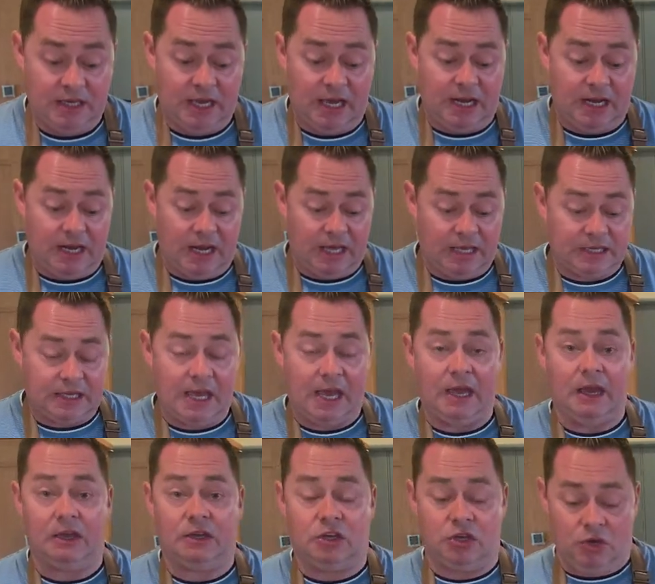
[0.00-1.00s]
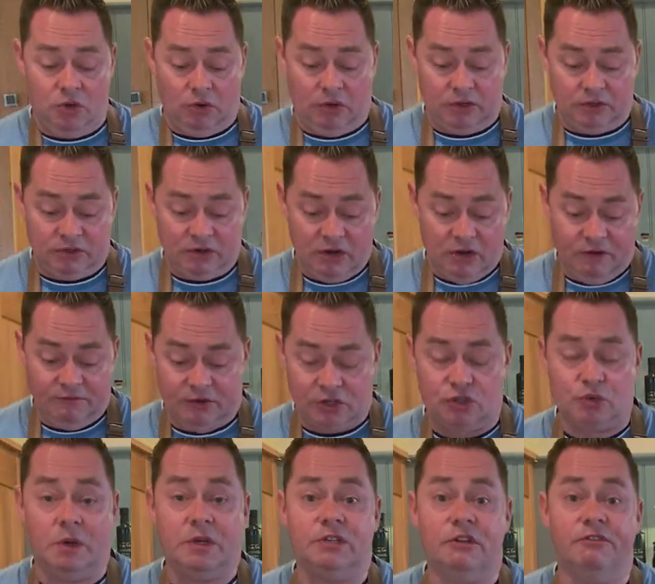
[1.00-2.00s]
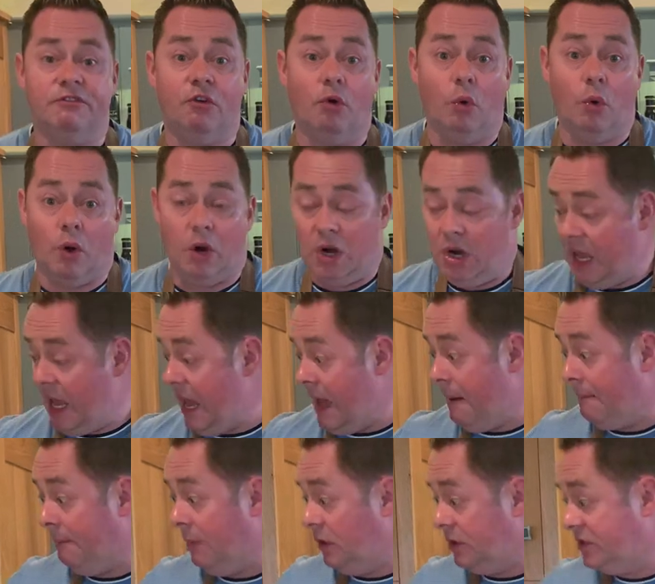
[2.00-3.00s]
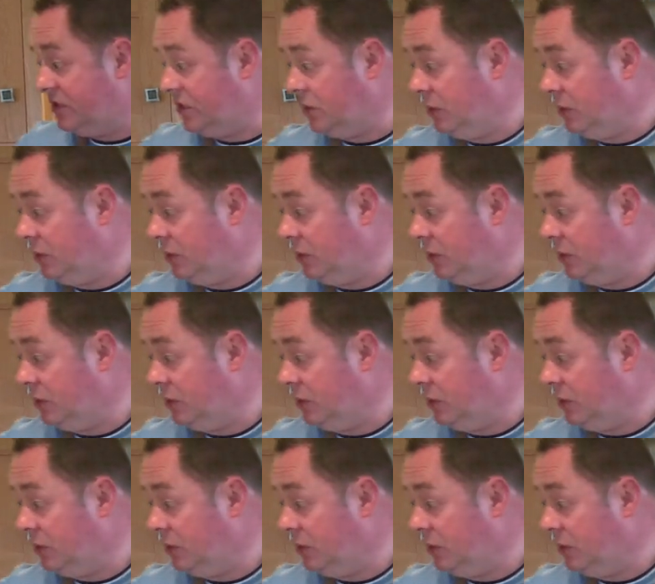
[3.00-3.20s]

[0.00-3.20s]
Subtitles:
kind of like cured for 24 months,